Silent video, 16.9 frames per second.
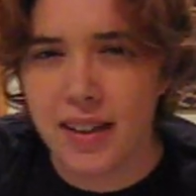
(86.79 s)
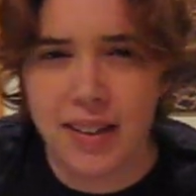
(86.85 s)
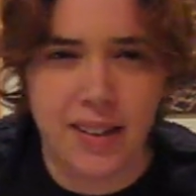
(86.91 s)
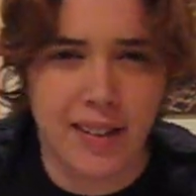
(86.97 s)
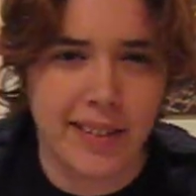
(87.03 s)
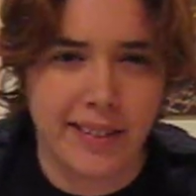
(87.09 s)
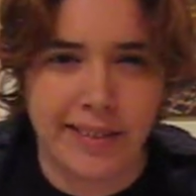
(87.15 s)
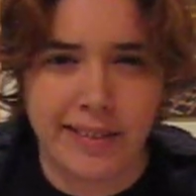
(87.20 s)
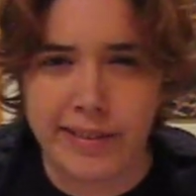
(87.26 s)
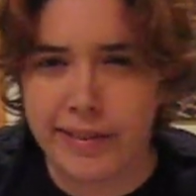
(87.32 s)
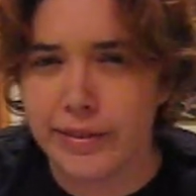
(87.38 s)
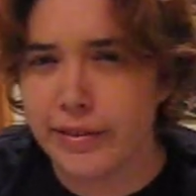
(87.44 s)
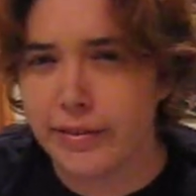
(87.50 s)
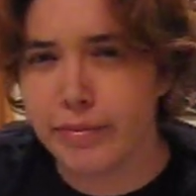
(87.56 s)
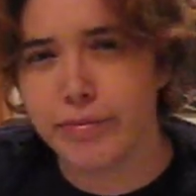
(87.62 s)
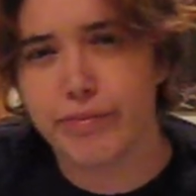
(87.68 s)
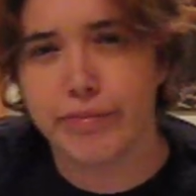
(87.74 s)
it in
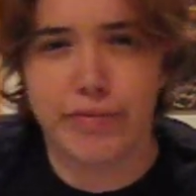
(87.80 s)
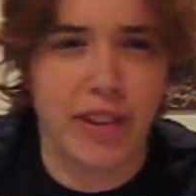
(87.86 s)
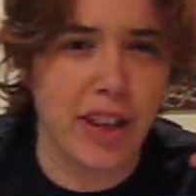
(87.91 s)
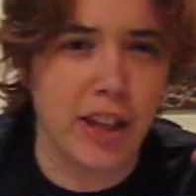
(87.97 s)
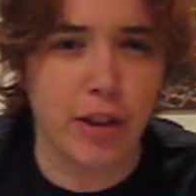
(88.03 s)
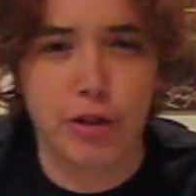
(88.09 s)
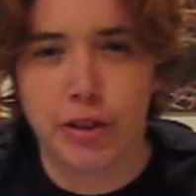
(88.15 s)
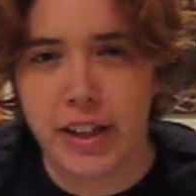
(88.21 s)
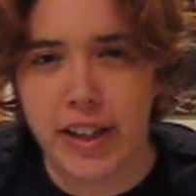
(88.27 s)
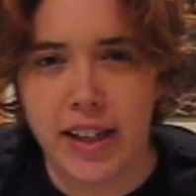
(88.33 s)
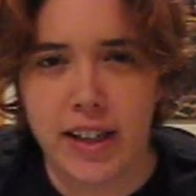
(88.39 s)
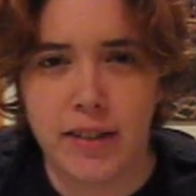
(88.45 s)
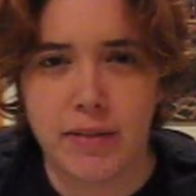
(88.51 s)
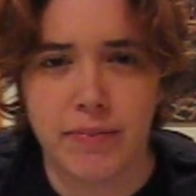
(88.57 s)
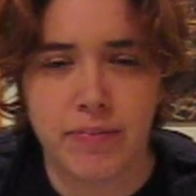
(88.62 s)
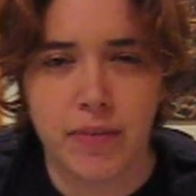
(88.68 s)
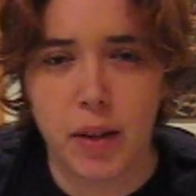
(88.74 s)
theory?